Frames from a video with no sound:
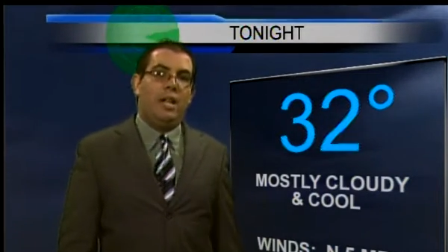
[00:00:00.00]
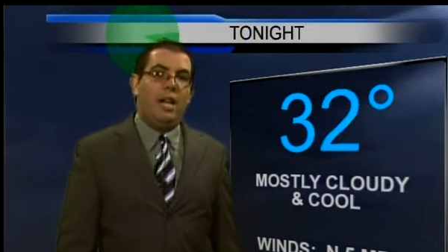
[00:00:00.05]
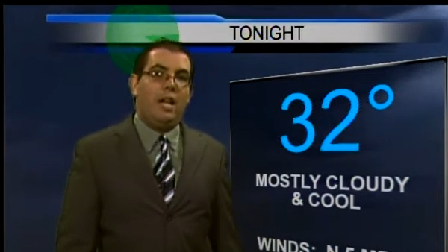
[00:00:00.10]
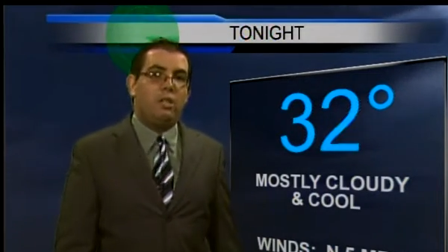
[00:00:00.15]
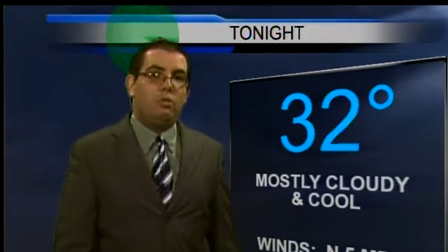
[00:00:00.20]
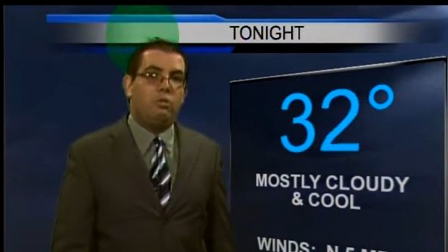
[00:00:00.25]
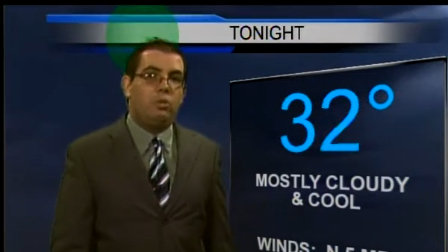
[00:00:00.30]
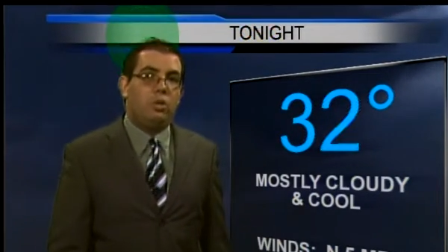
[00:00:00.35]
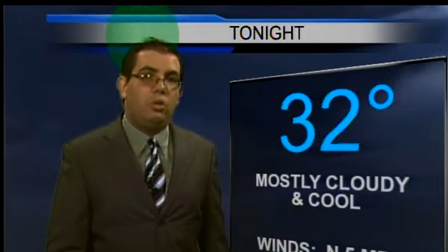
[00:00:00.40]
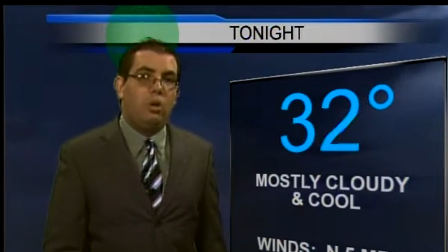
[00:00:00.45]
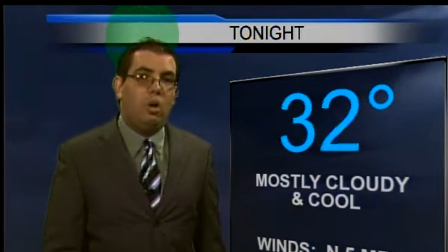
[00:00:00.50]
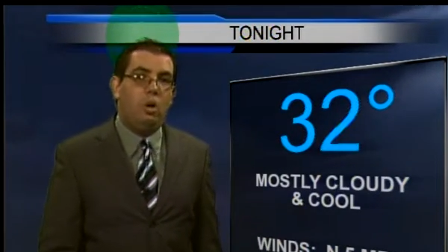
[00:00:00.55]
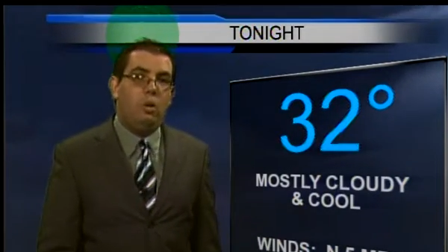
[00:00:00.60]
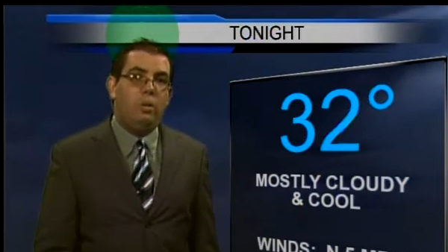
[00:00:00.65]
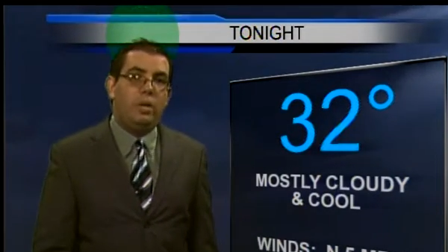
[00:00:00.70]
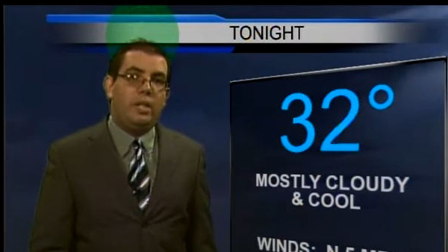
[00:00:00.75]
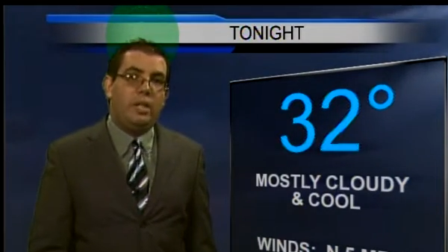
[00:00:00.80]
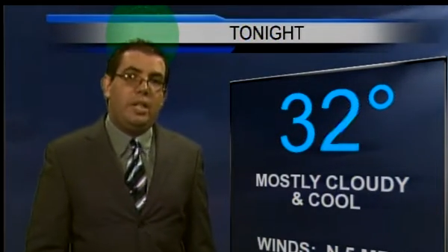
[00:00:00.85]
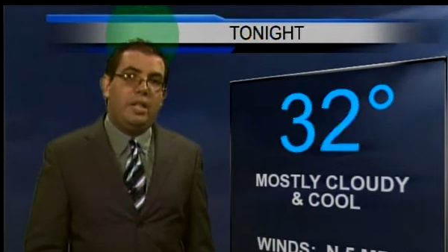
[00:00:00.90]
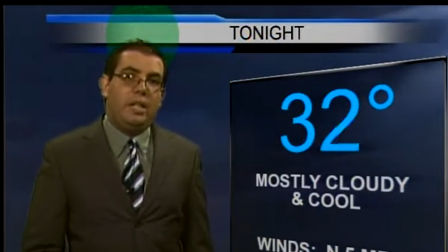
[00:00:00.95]
As we
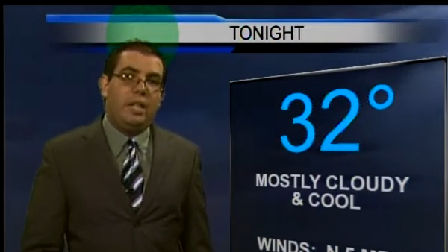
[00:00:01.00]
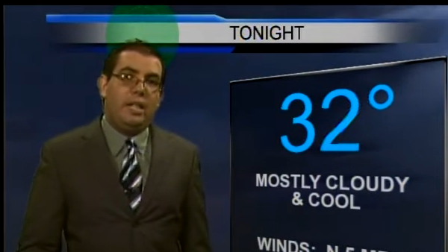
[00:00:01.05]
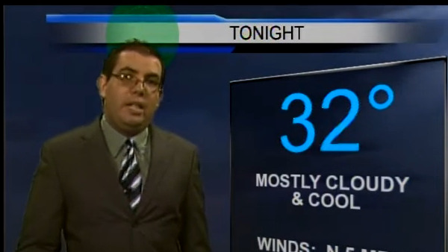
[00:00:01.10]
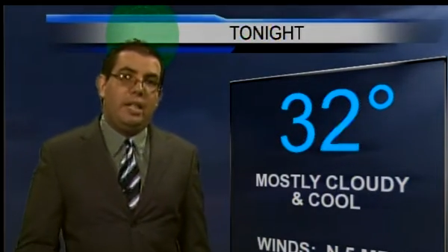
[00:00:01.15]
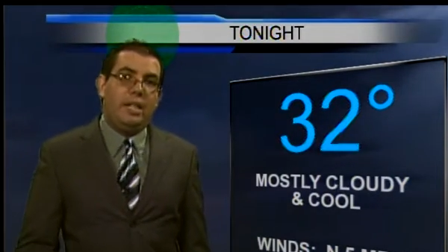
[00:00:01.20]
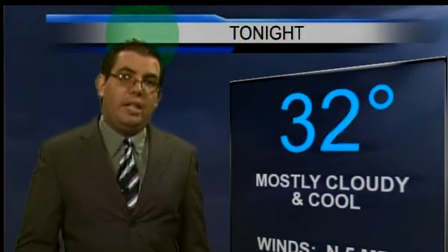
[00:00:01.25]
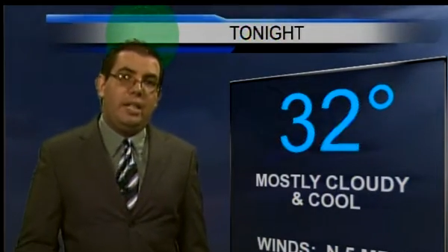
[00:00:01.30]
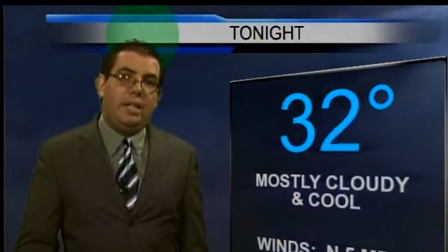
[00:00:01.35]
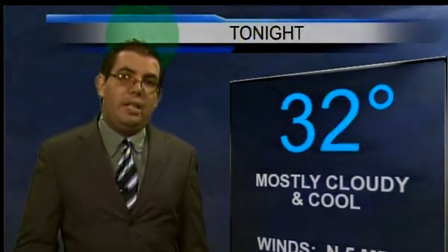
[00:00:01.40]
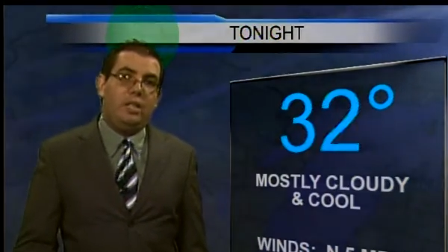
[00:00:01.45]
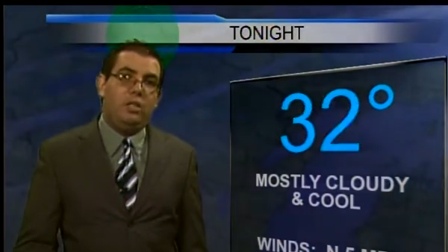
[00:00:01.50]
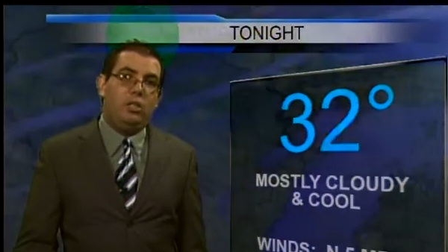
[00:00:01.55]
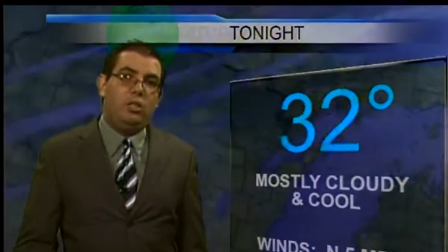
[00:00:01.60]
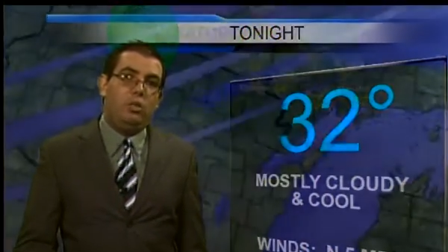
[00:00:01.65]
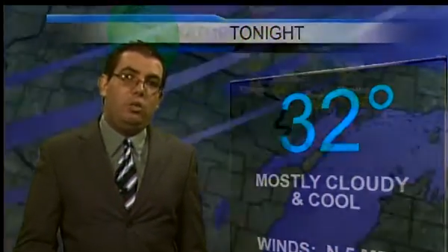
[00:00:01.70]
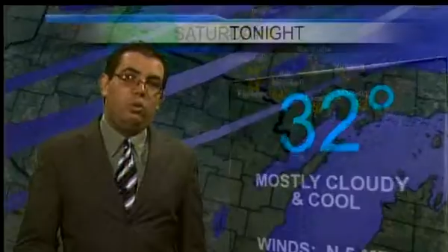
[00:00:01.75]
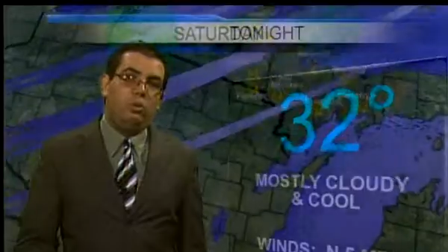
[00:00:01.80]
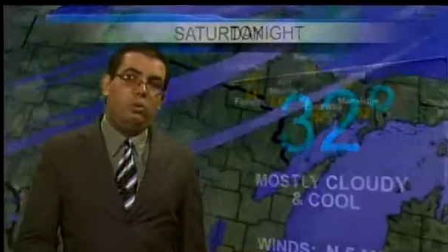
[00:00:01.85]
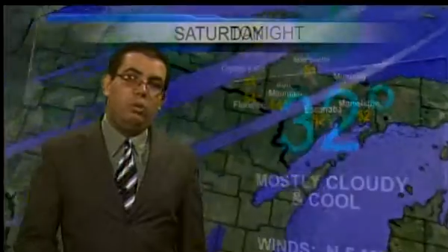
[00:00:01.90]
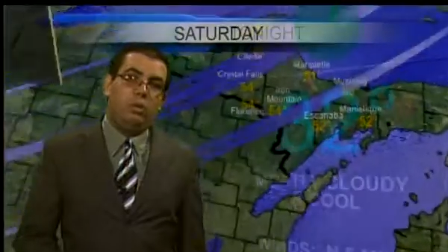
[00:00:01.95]
go
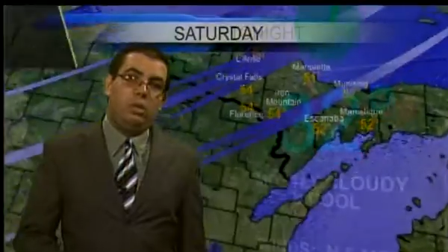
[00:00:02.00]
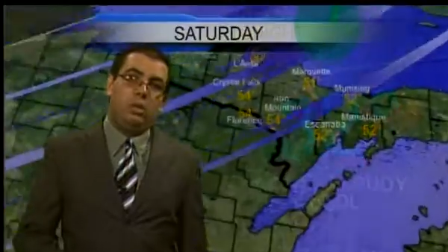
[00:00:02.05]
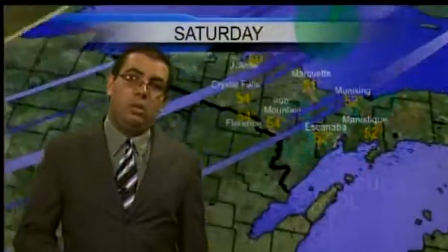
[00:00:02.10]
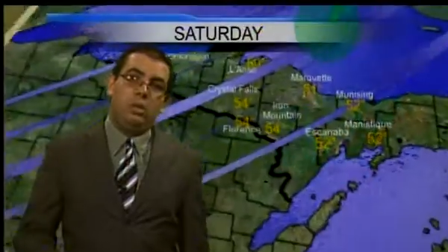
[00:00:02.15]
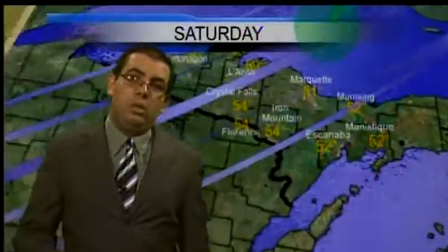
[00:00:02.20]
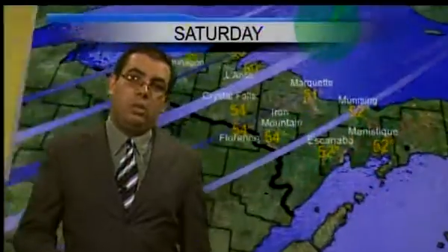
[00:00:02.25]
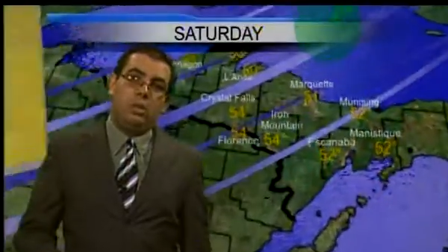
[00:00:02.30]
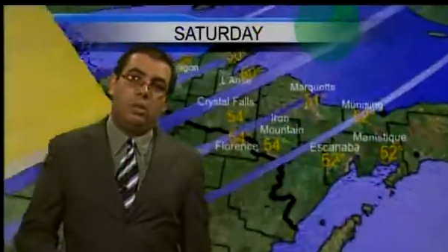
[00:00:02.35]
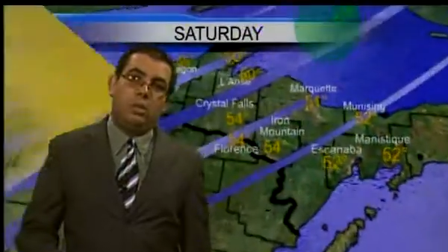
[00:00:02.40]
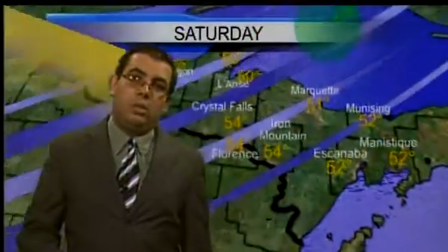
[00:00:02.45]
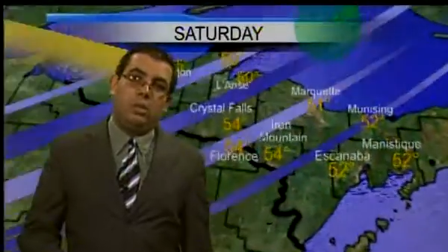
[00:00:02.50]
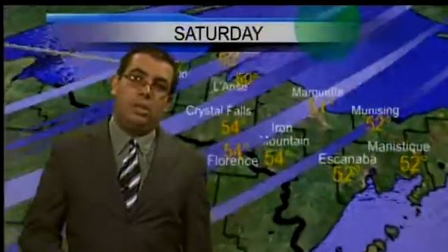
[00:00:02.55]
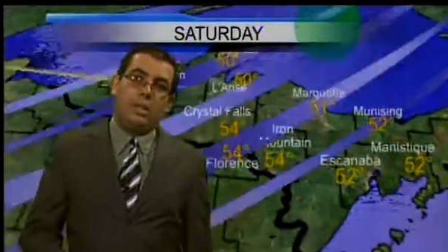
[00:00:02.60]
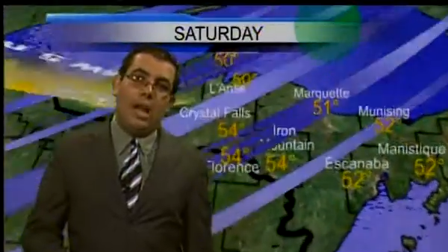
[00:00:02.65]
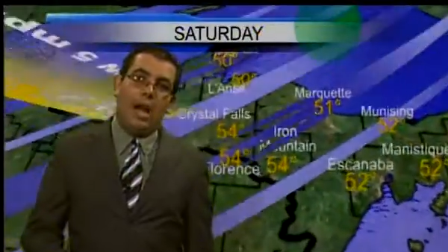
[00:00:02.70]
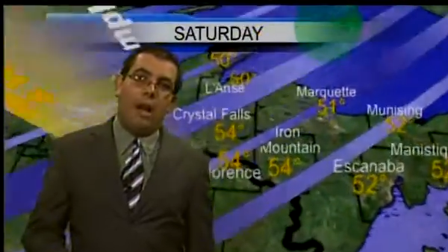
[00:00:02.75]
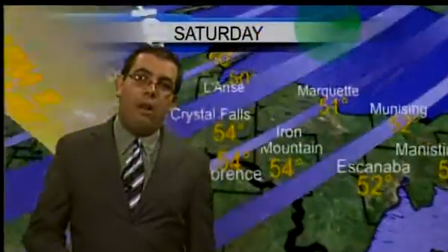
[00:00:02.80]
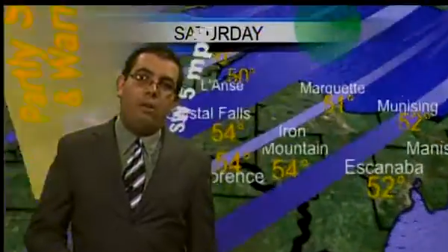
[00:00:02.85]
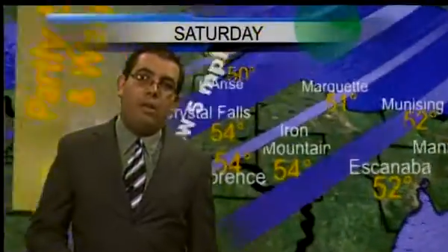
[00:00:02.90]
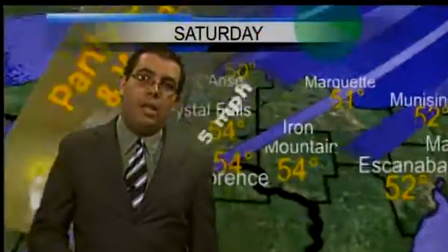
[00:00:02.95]
into
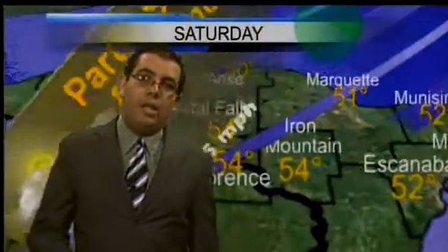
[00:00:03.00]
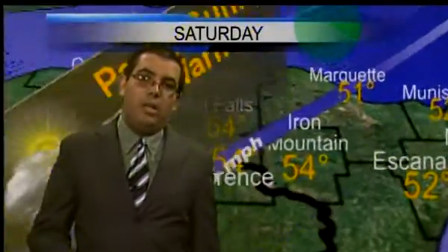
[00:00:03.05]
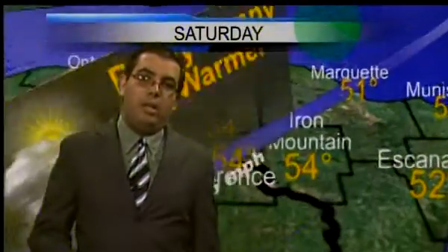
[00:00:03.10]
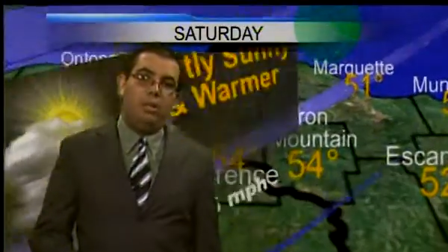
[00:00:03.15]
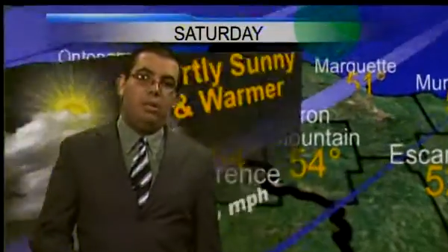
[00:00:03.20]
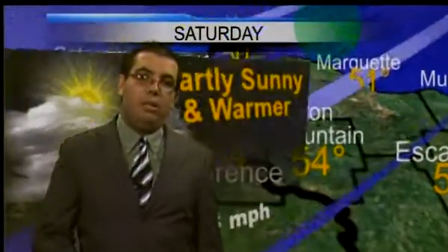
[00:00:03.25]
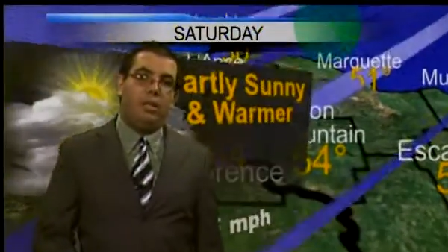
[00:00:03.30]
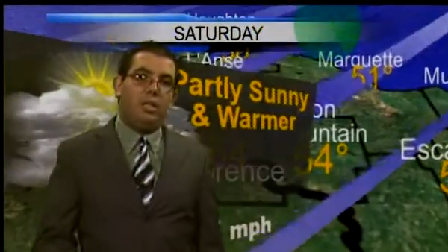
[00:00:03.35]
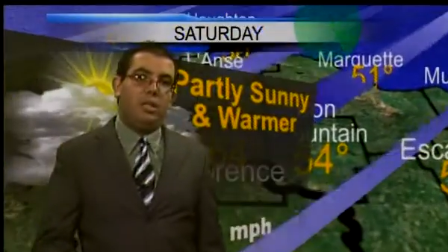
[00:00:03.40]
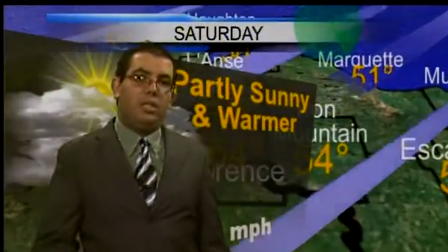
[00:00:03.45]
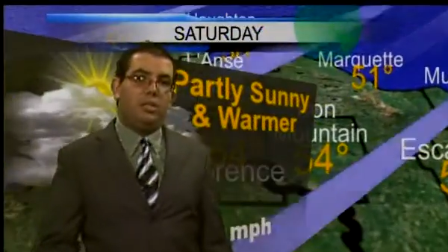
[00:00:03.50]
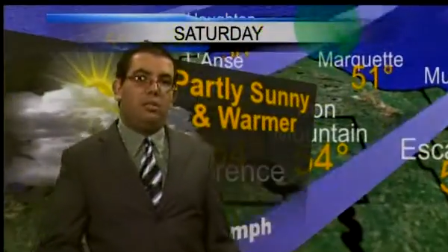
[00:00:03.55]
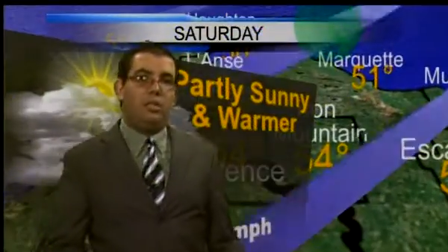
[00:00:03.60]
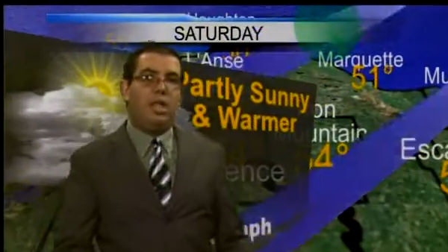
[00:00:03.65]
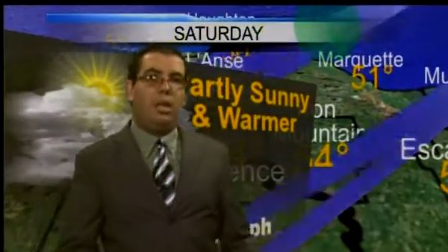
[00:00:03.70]
Saturday, you'll notice those